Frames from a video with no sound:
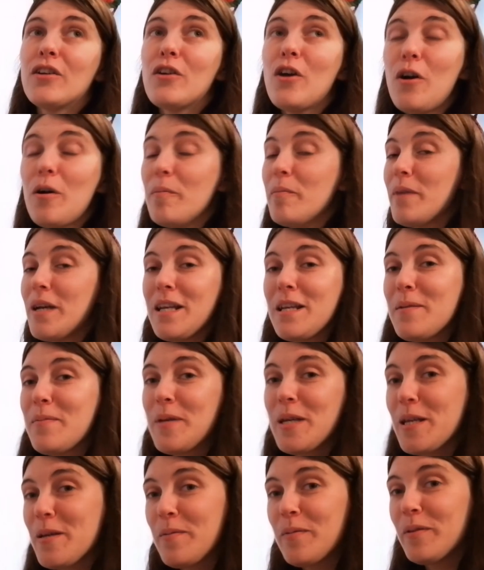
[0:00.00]
Not many
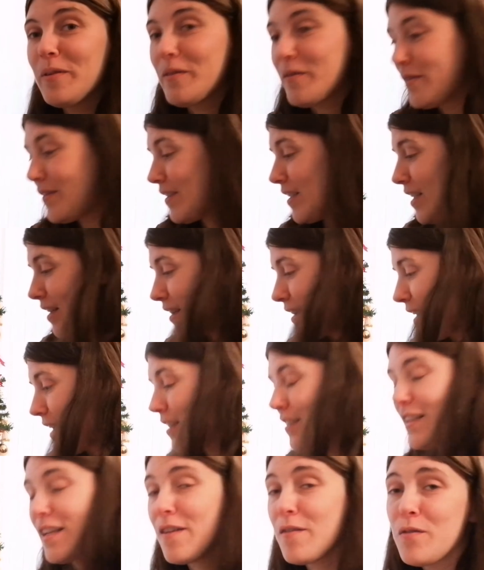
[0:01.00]
people have seen
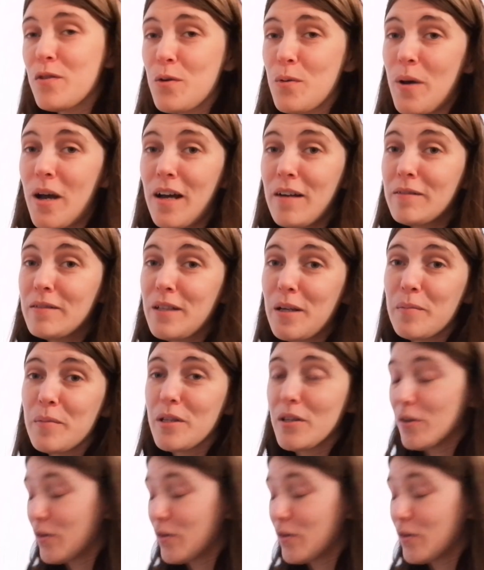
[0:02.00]
this. If you have, let me